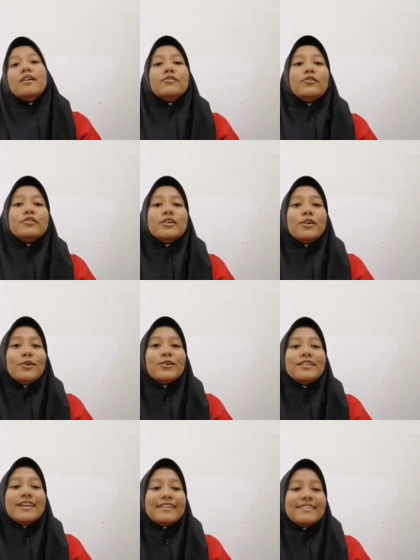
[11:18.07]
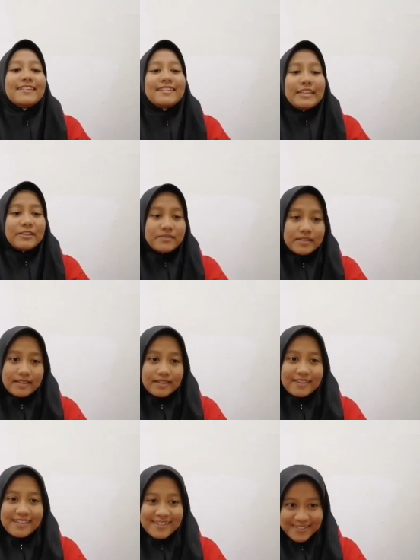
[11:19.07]
For the whole AC
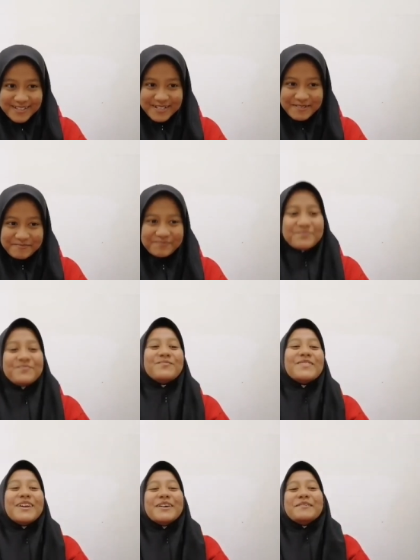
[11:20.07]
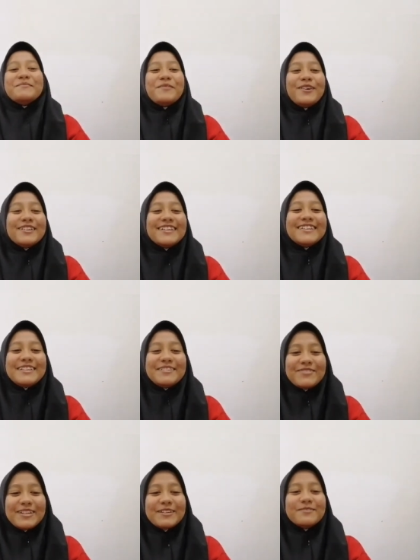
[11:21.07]
system, model
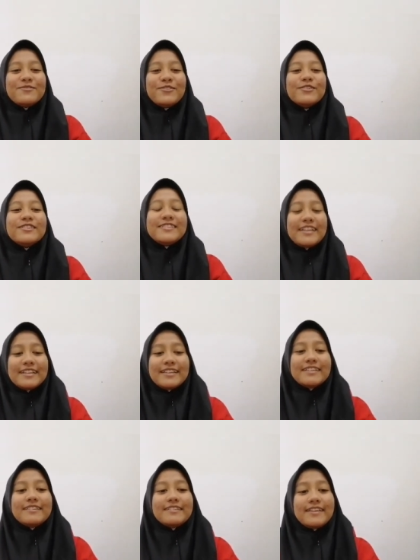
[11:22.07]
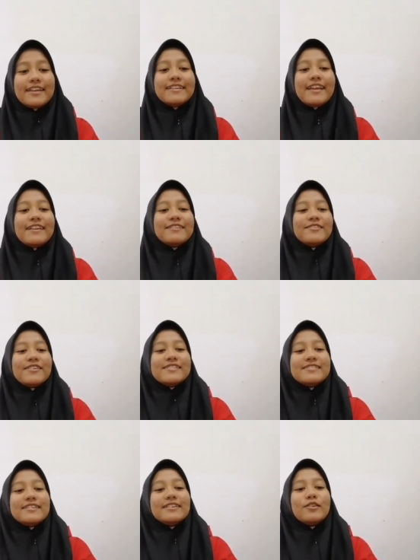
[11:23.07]
developed for steady state and
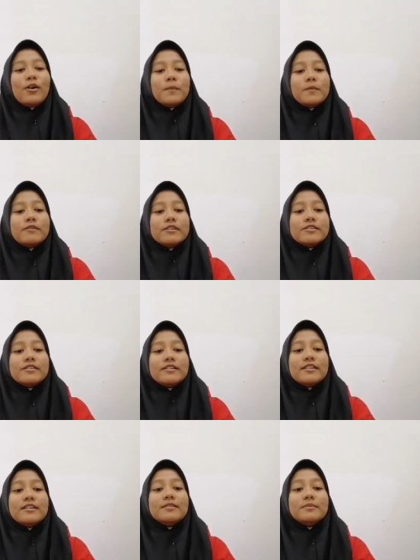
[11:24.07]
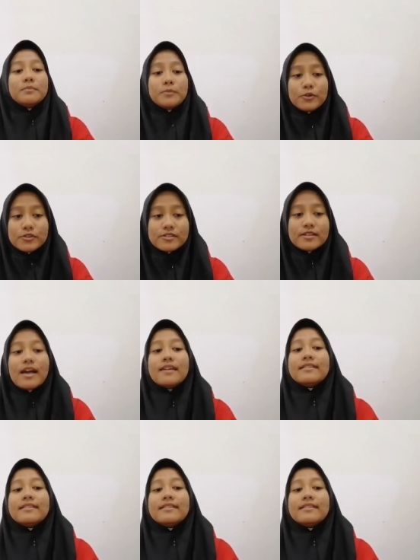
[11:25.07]
transient operational modes.